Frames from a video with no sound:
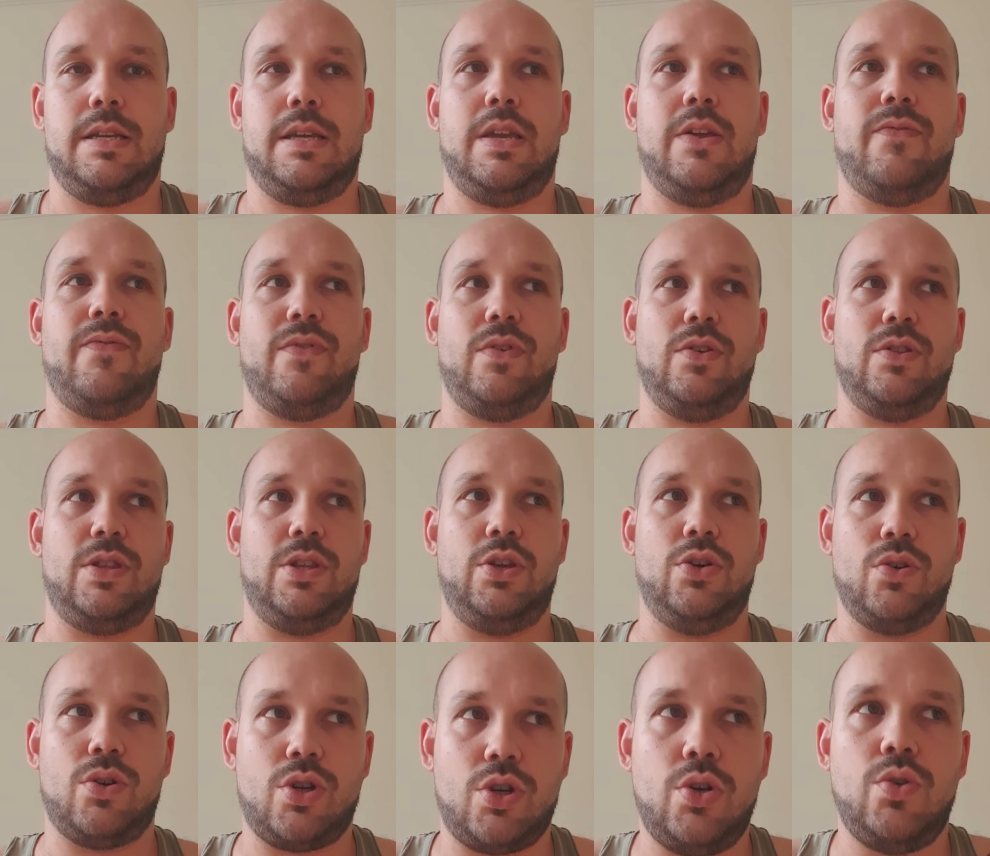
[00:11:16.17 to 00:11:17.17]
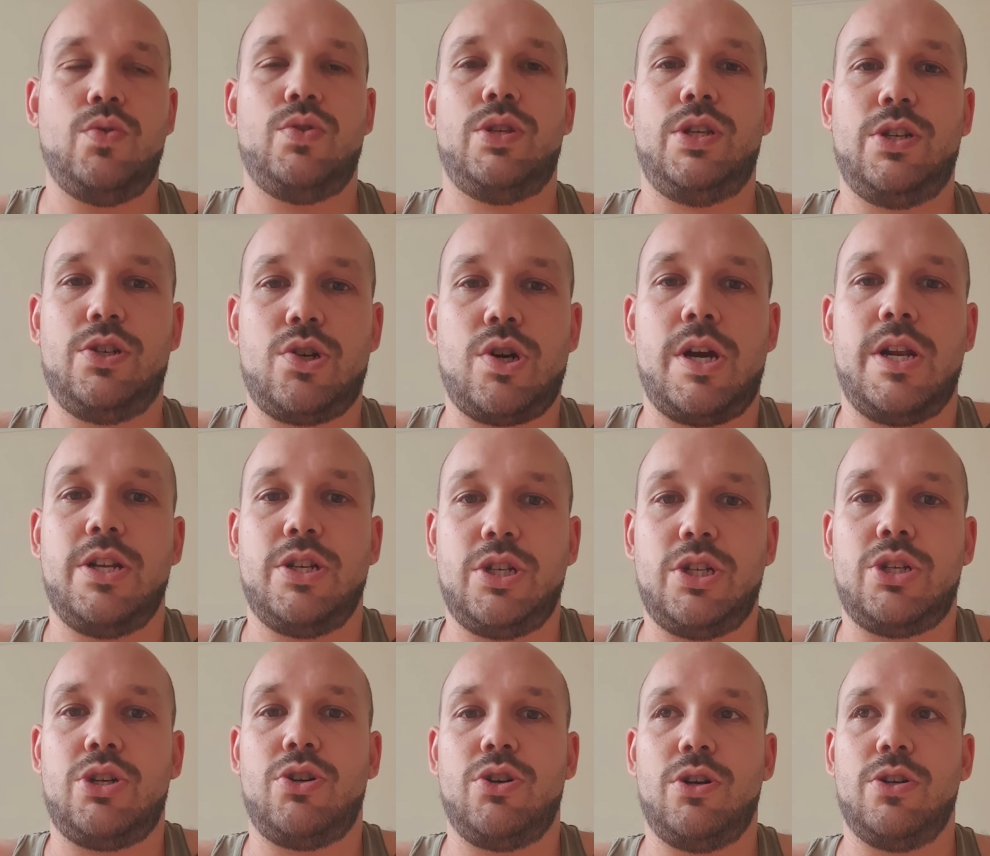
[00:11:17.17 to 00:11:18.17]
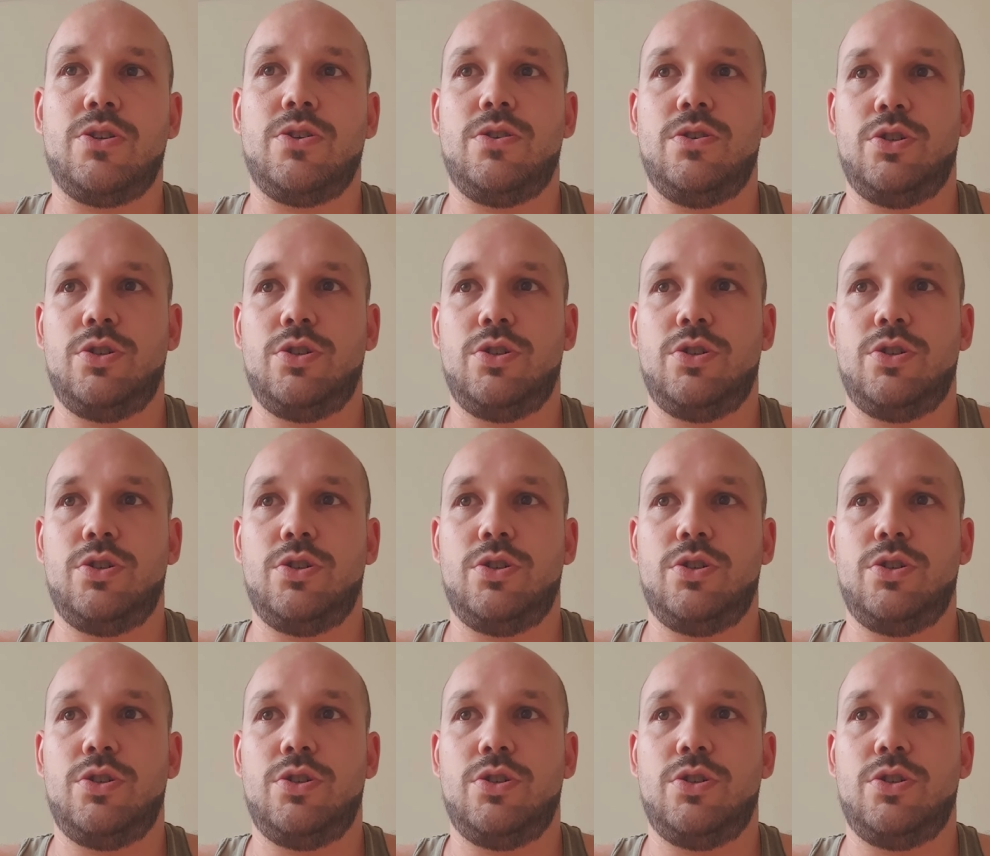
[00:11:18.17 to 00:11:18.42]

if you're trying to